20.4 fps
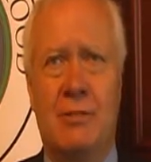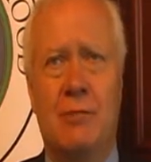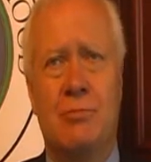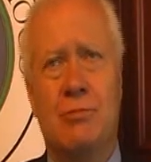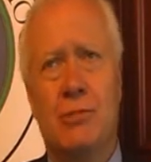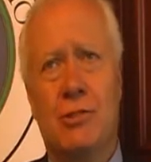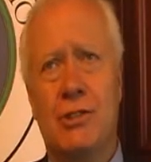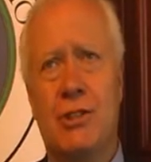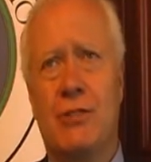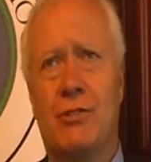
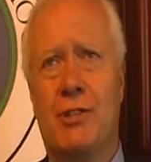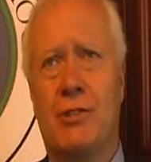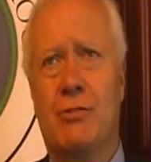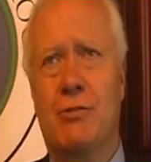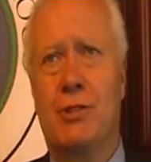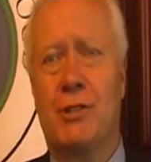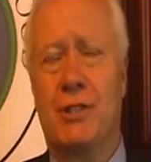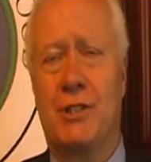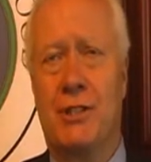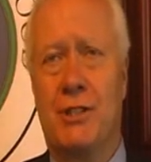Most of our
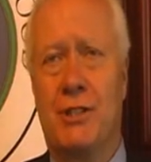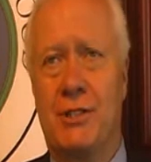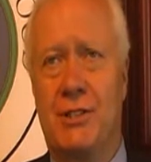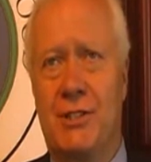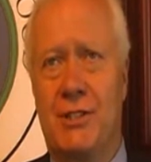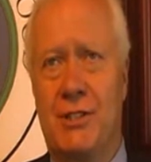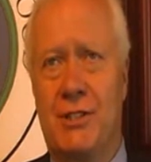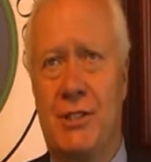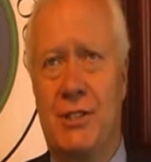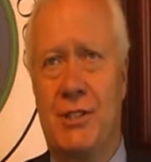work
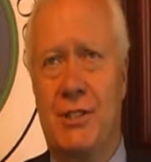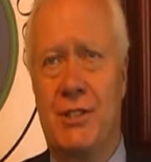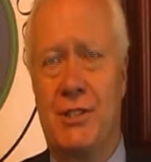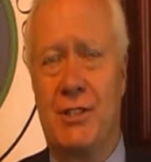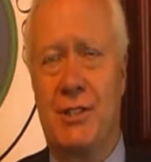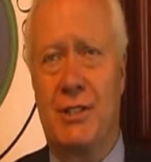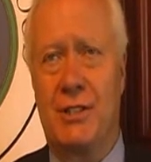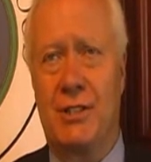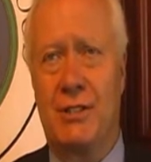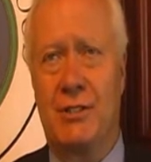is
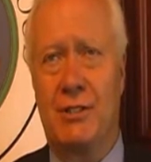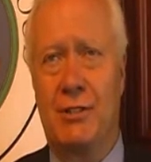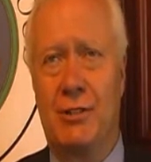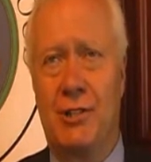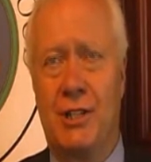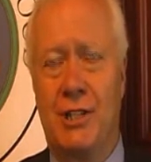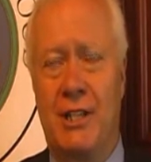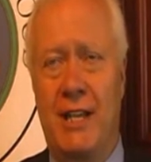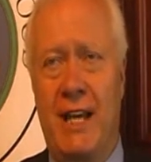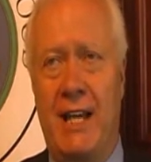
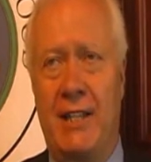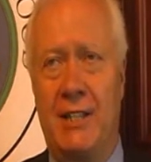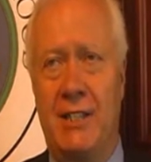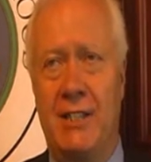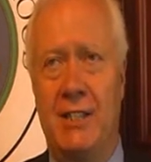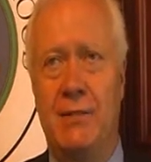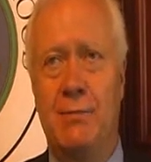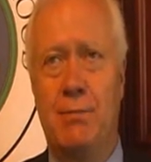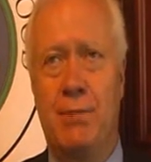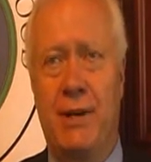looking at
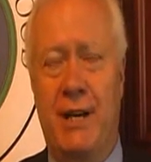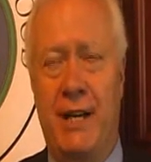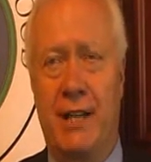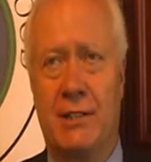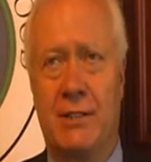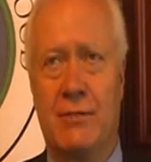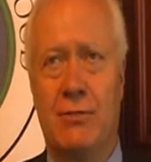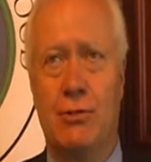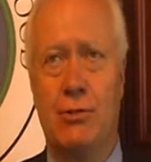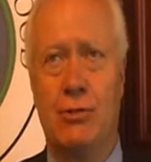the
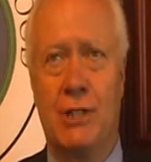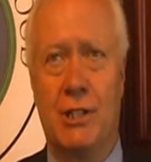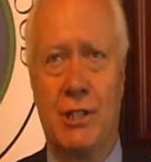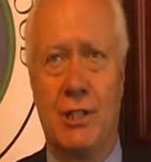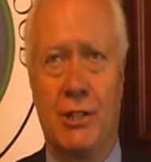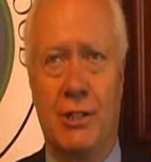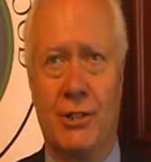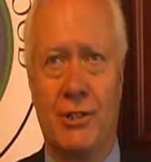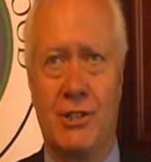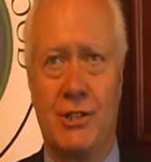impact of new
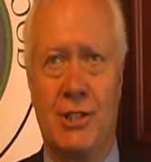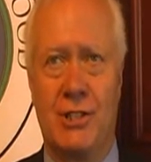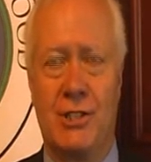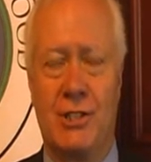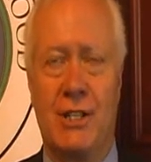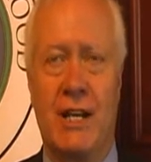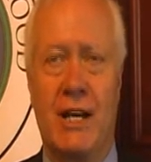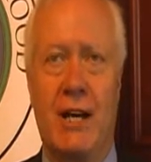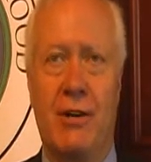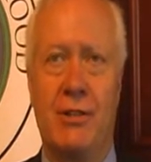technologies
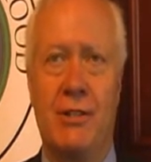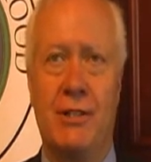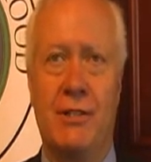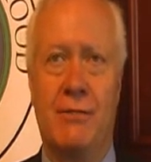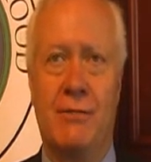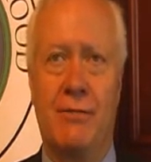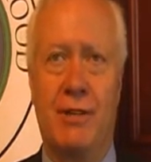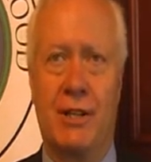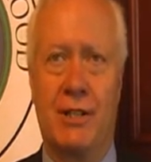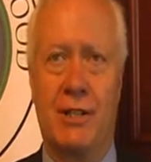and how they
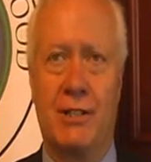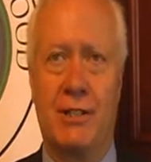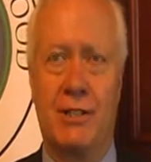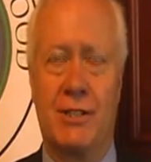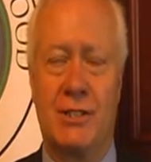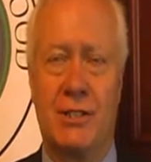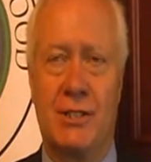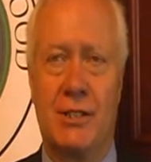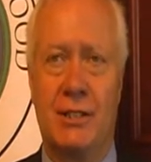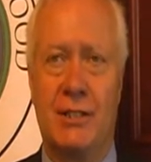
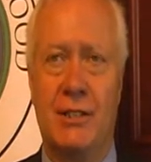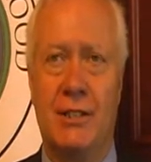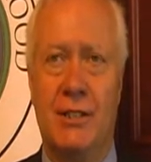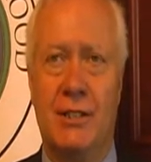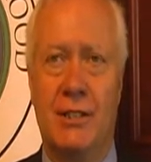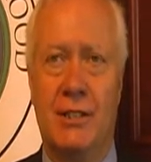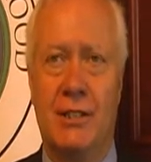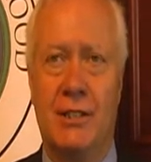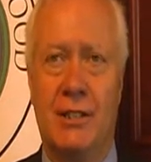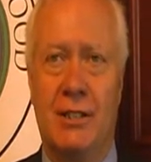affect
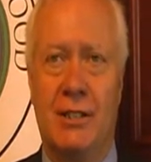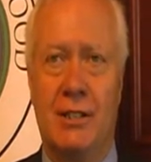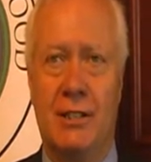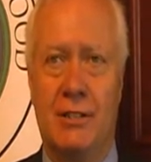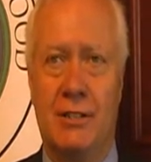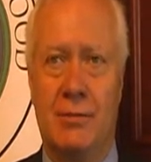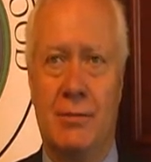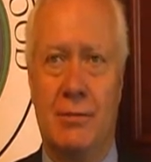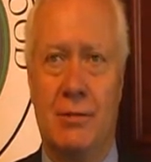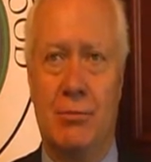
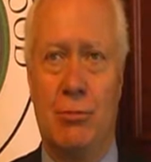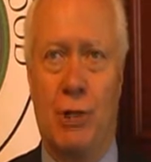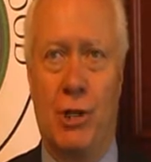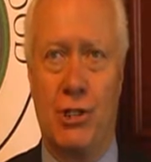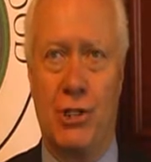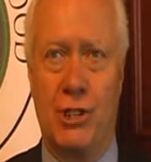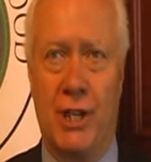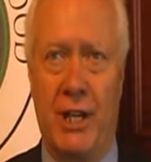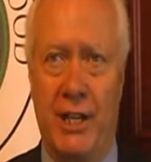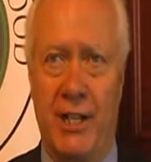
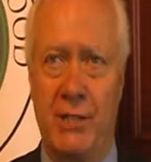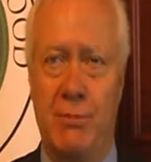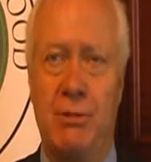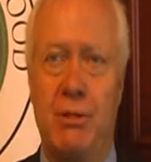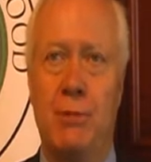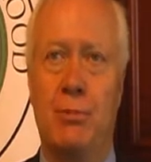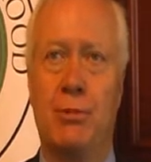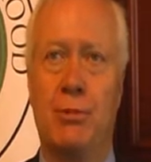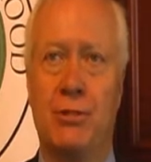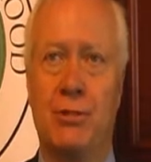marginalized
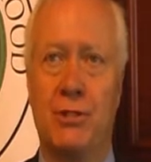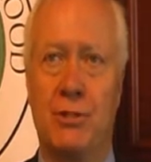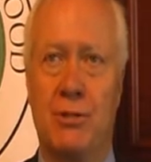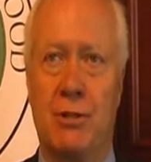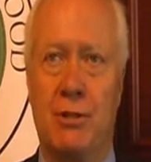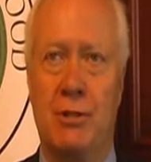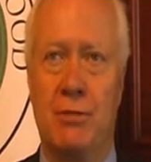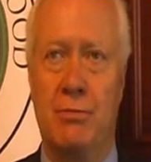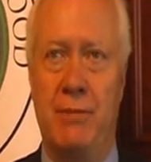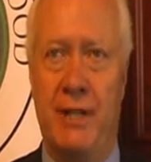peoples,
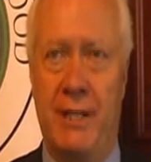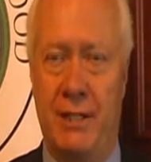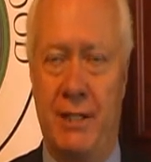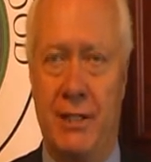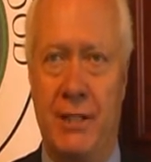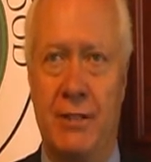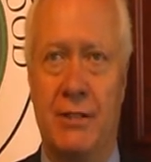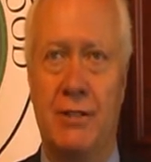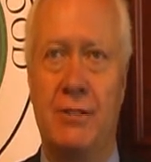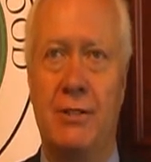
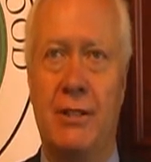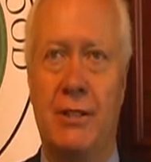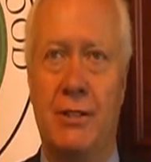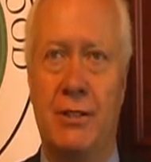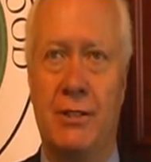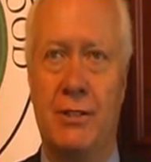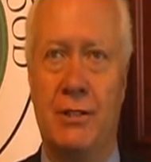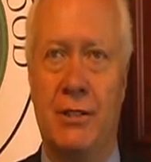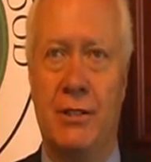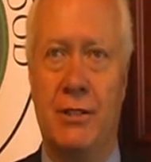mainly
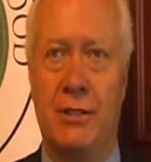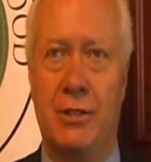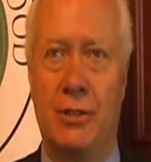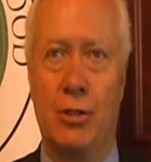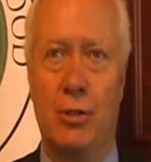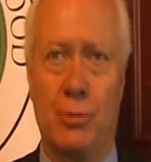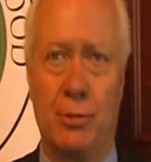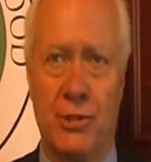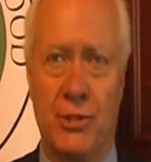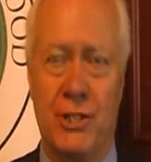in the
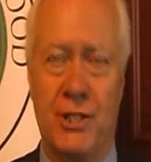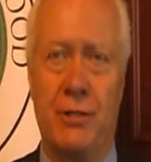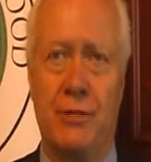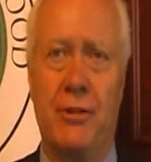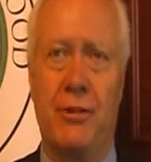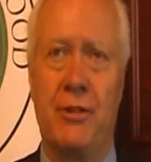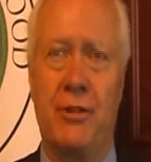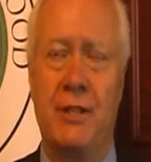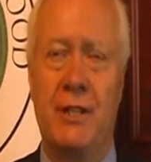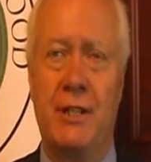Global
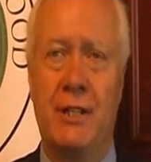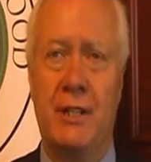South.